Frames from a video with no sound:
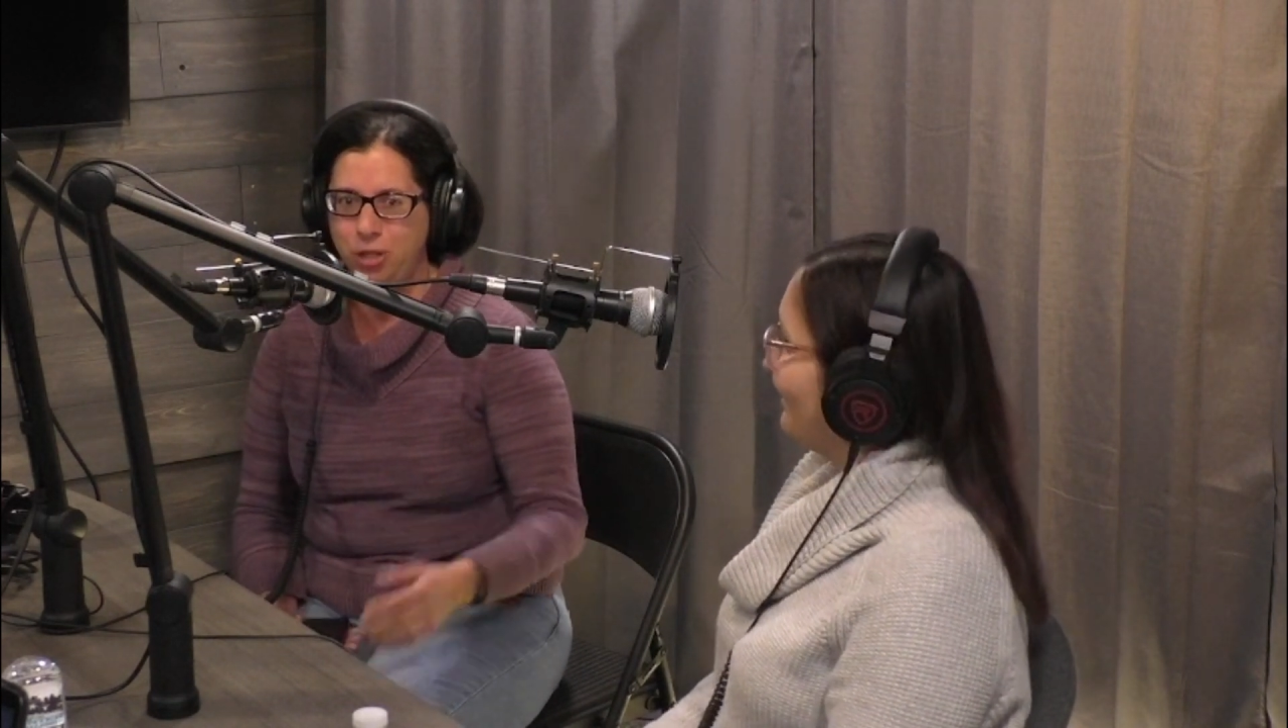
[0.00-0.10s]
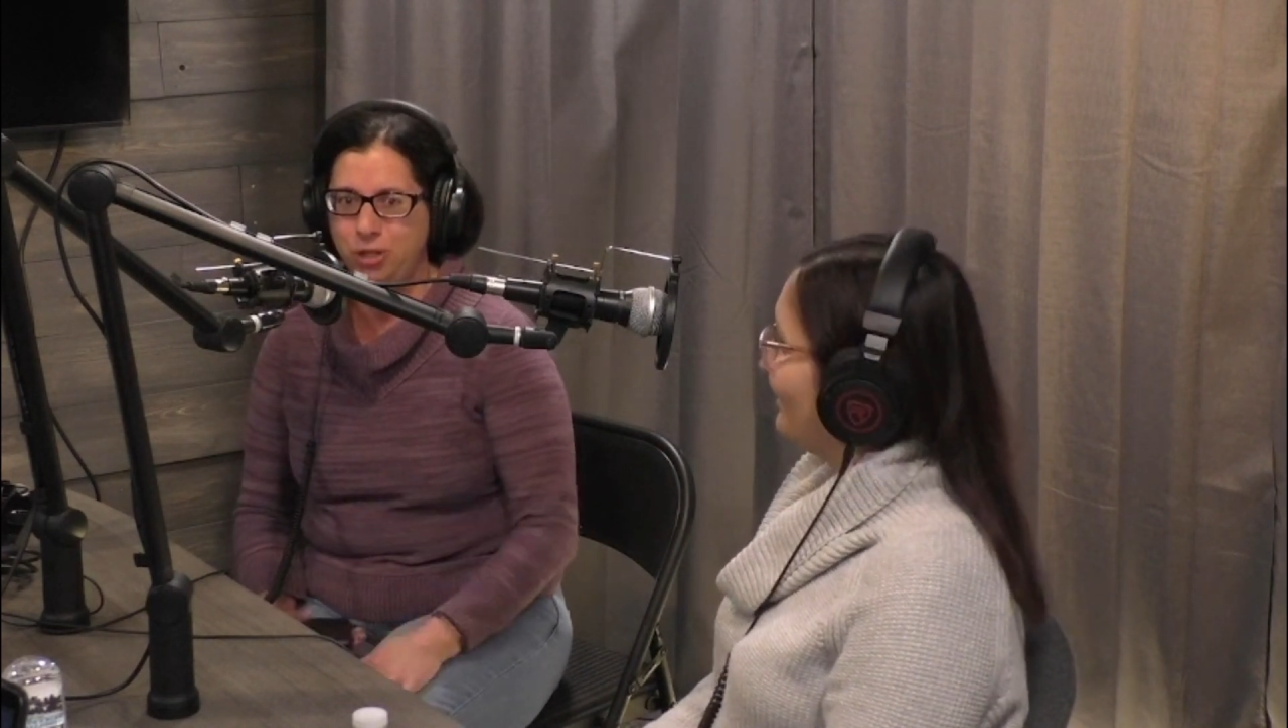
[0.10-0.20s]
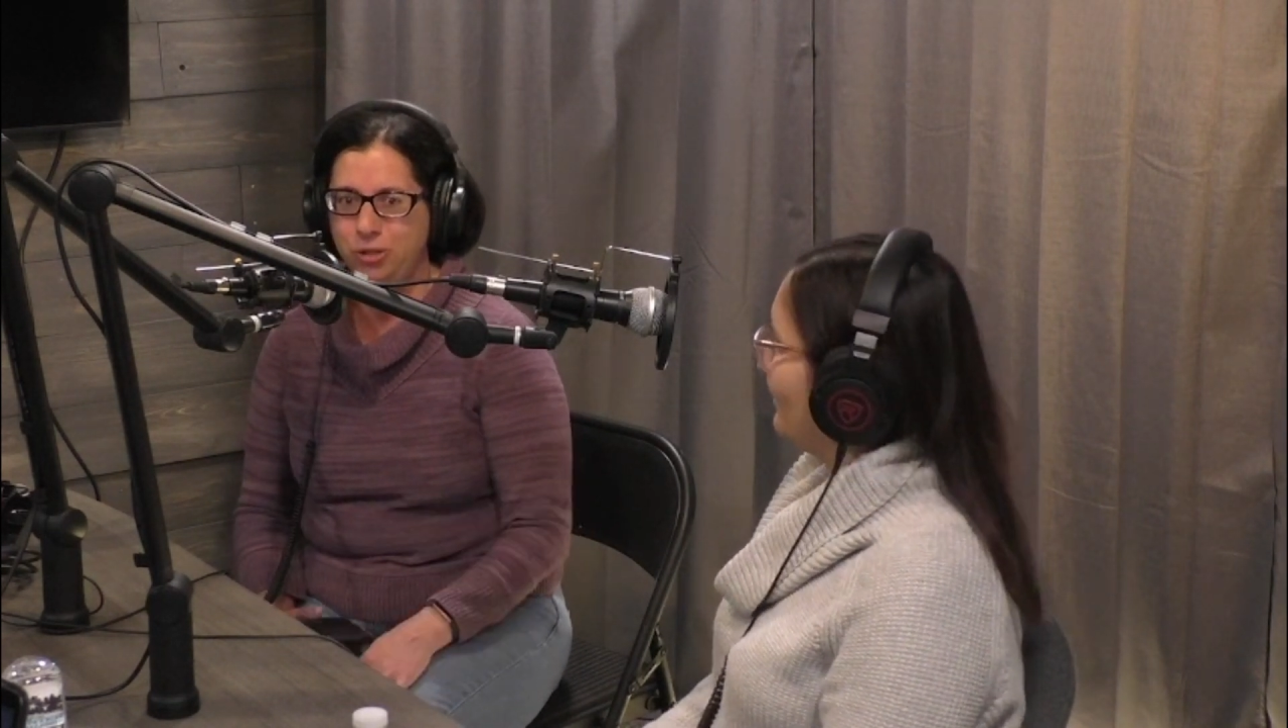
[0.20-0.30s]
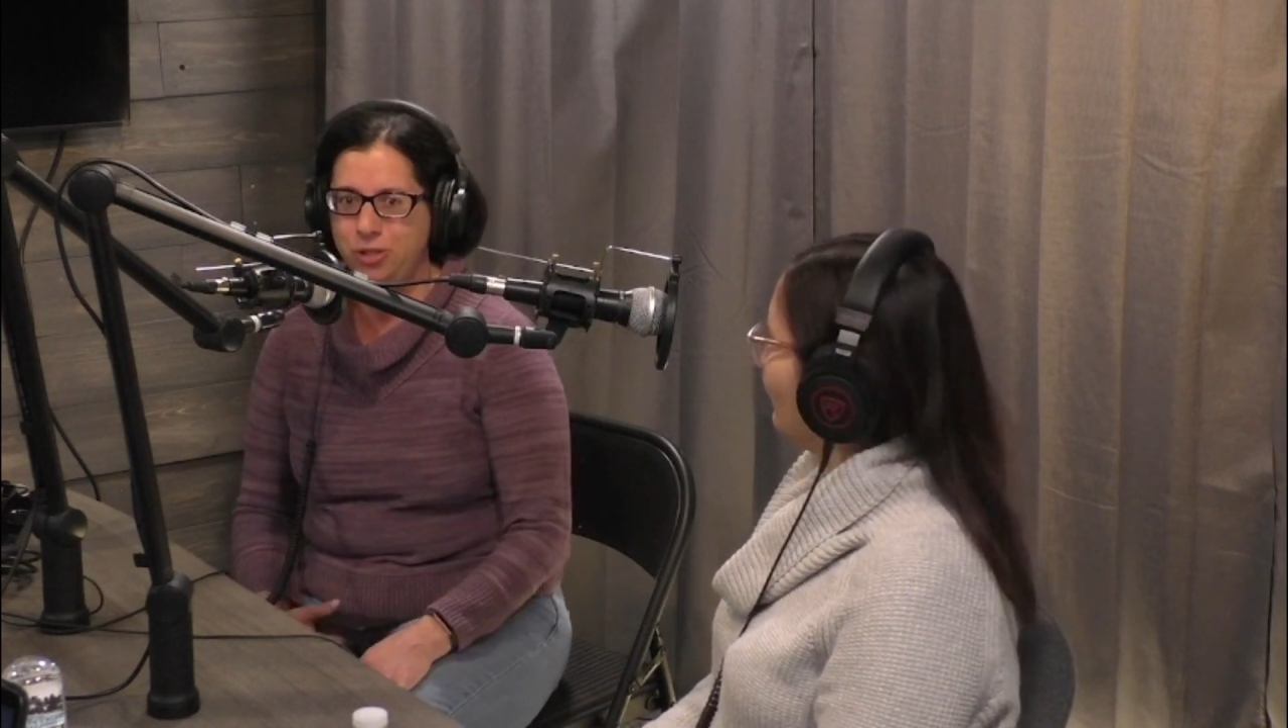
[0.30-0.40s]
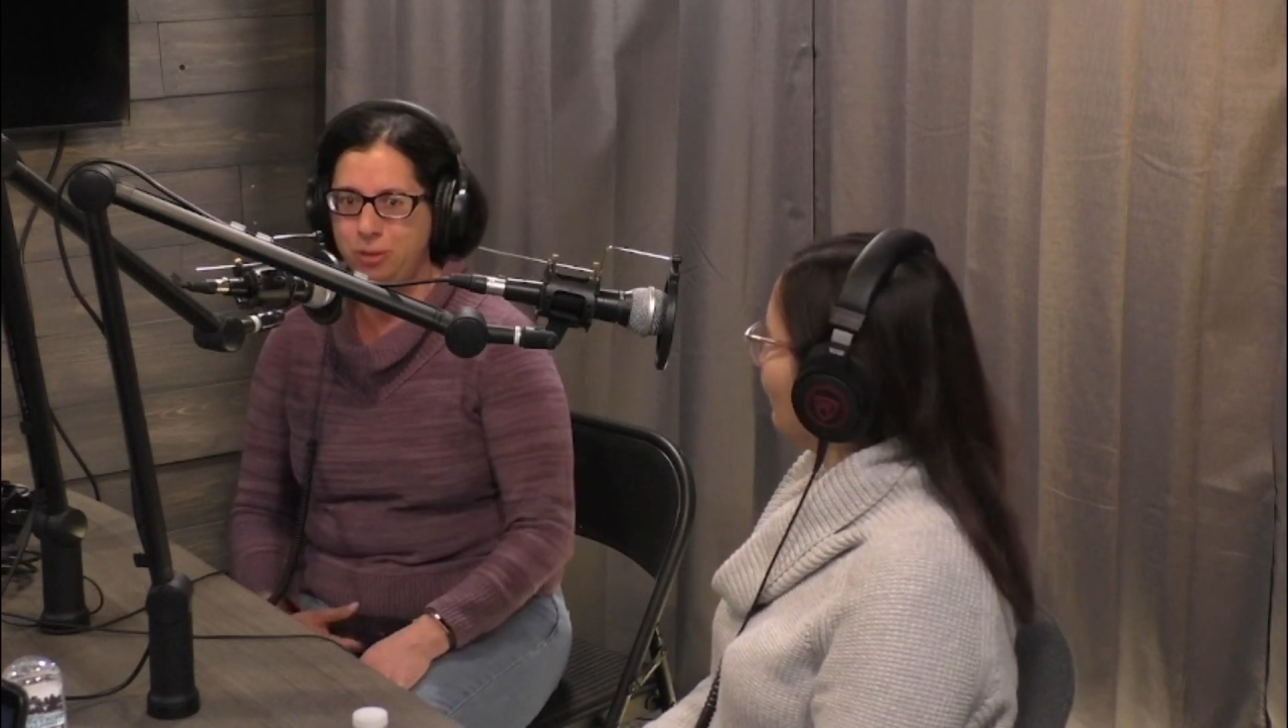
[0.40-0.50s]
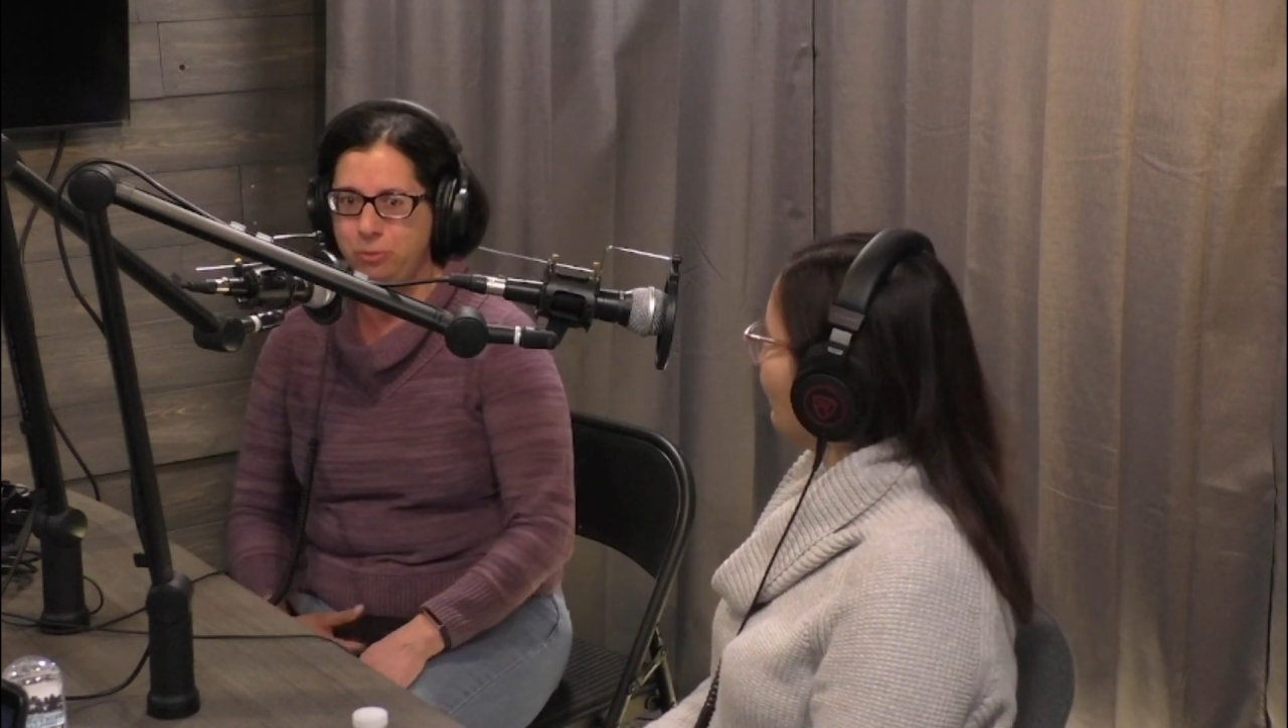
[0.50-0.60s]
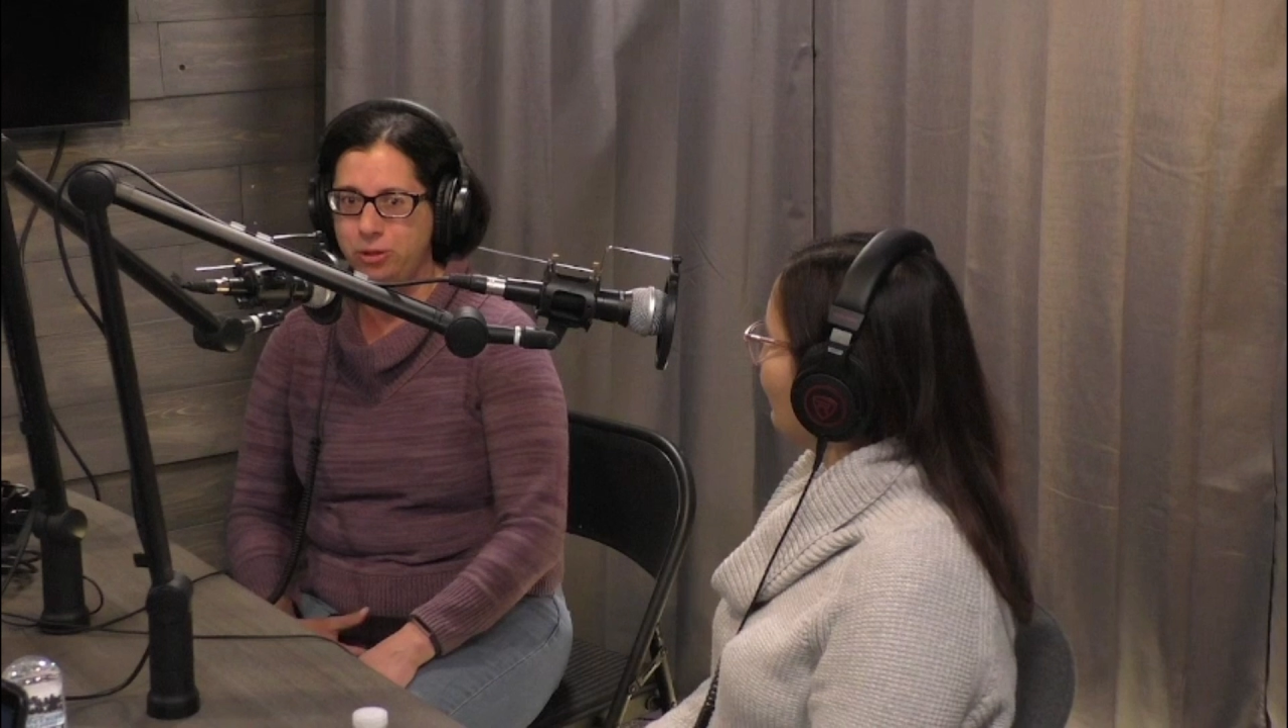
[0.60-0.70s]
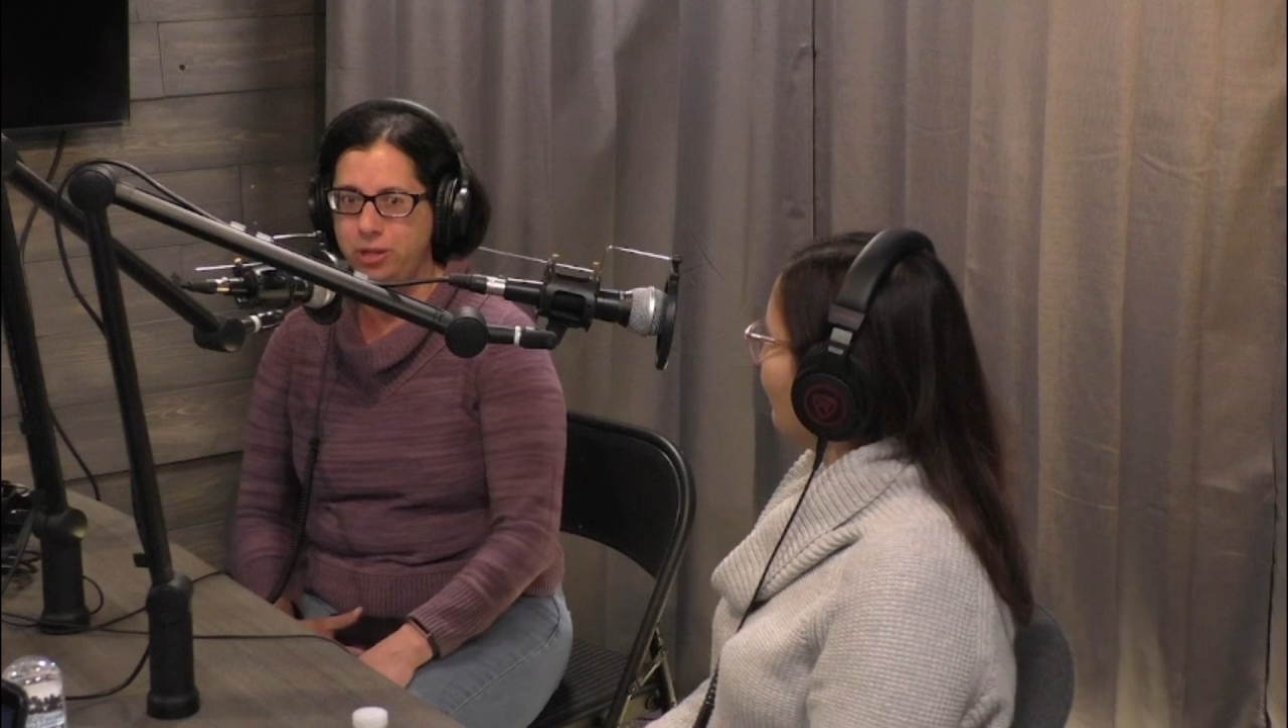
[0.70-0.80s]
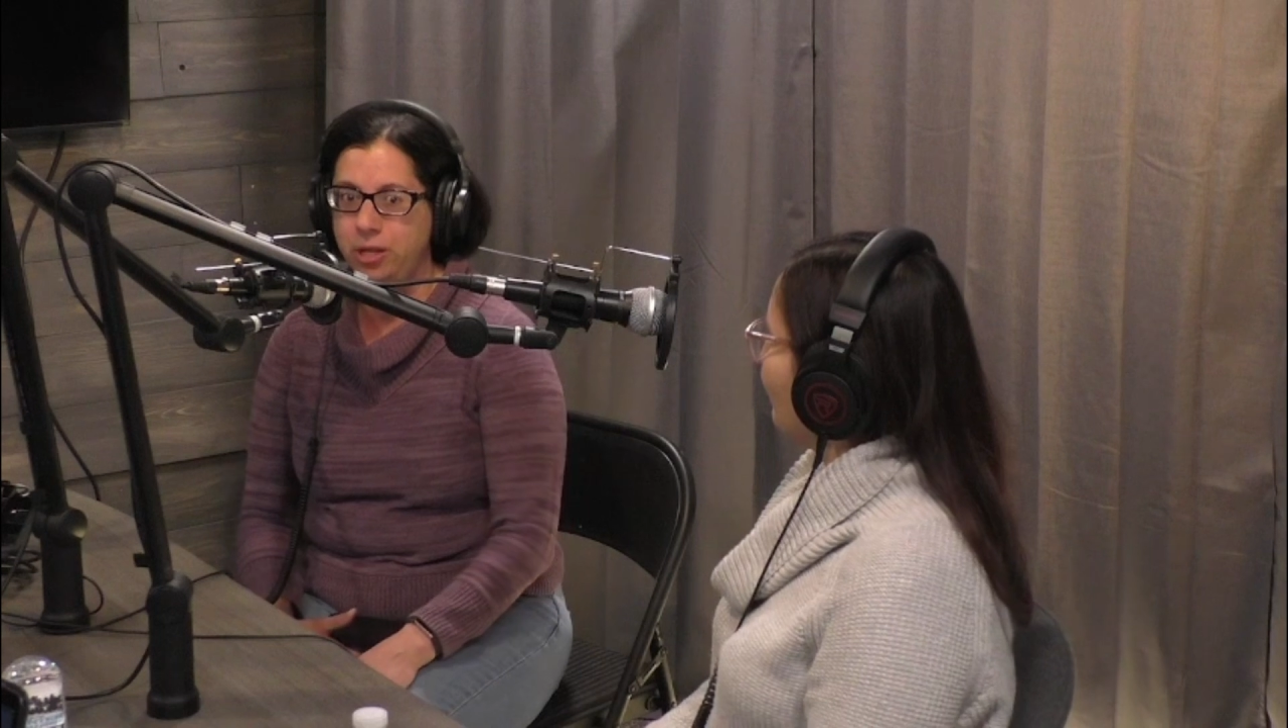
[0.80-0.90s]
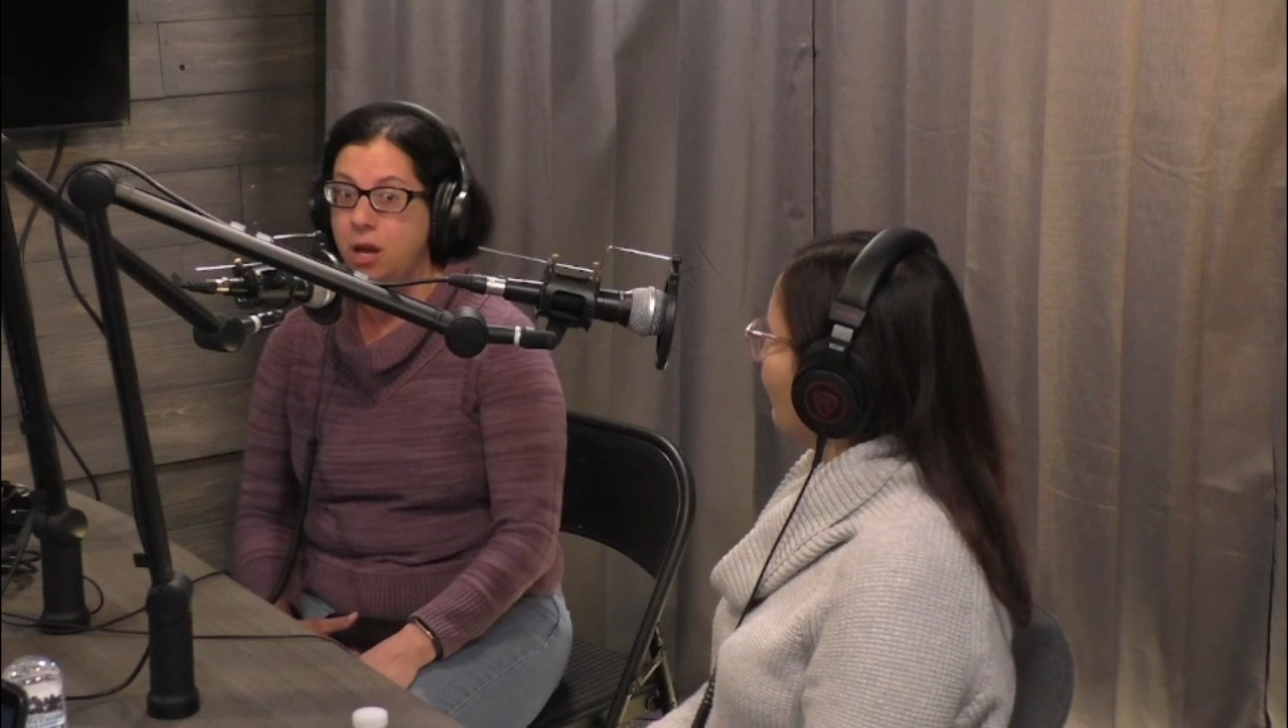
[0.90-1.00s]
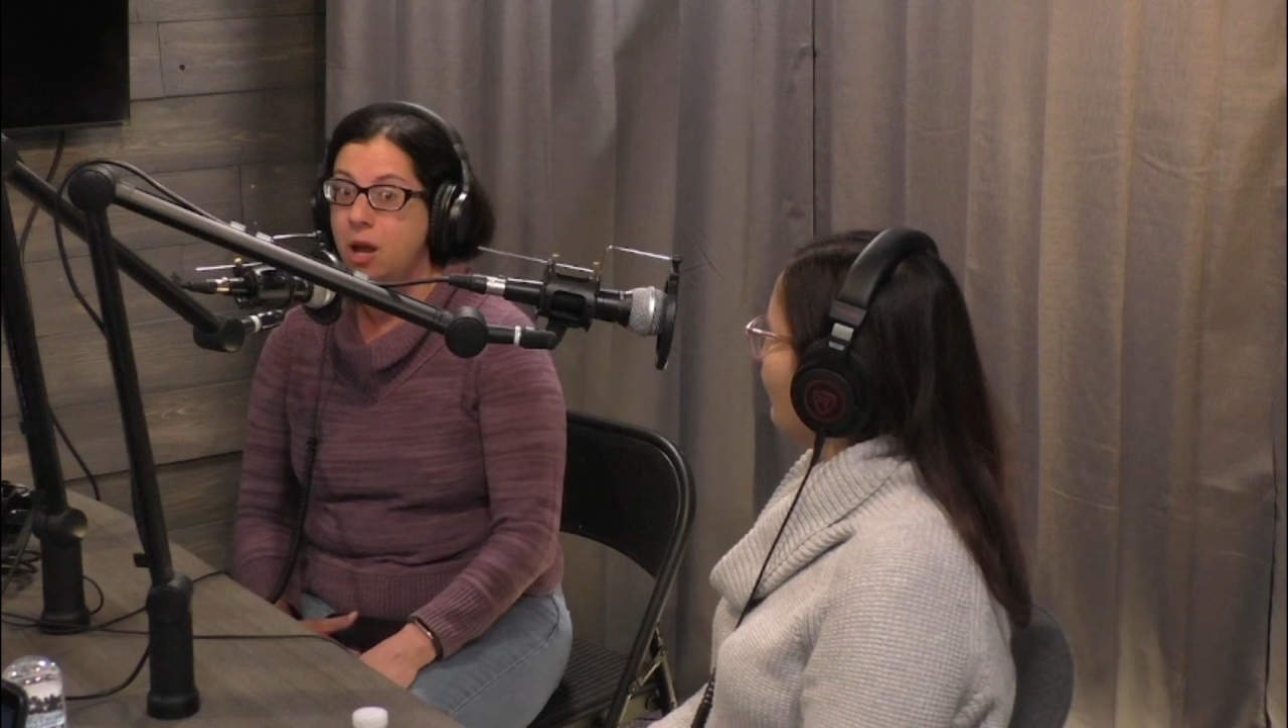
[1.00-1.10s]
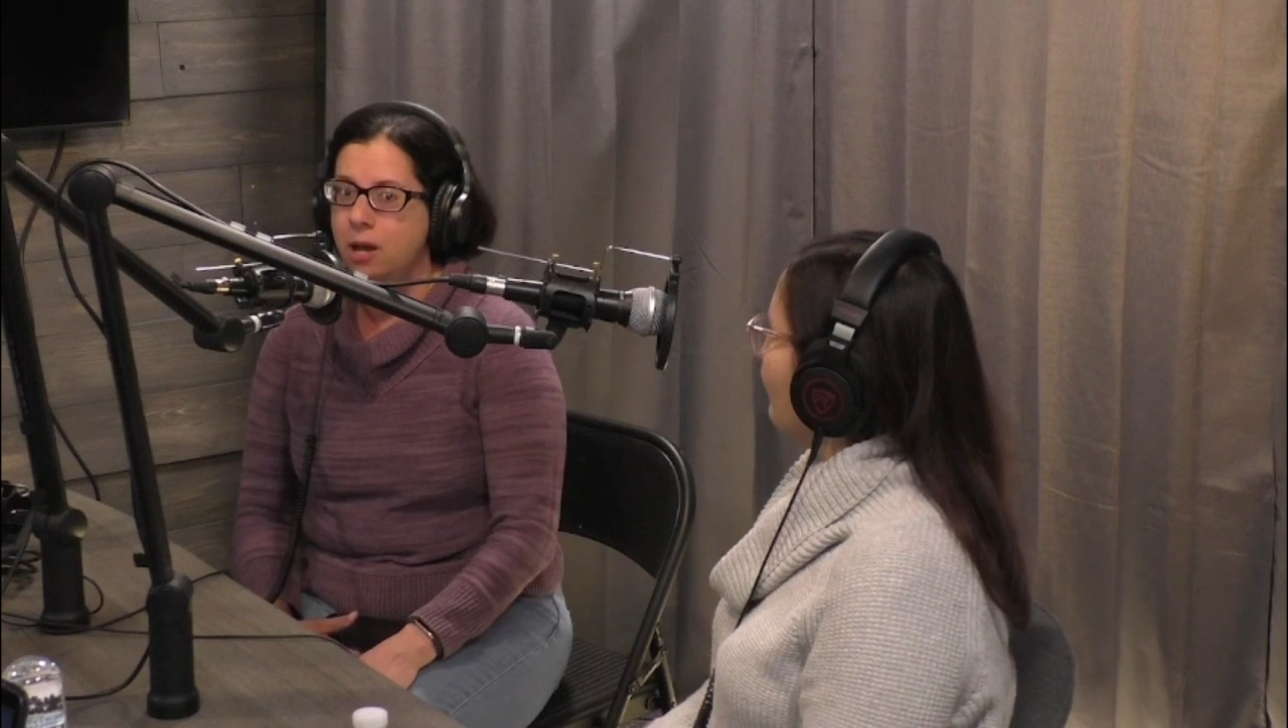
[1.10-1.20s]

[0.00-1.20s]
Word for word: shows up you're like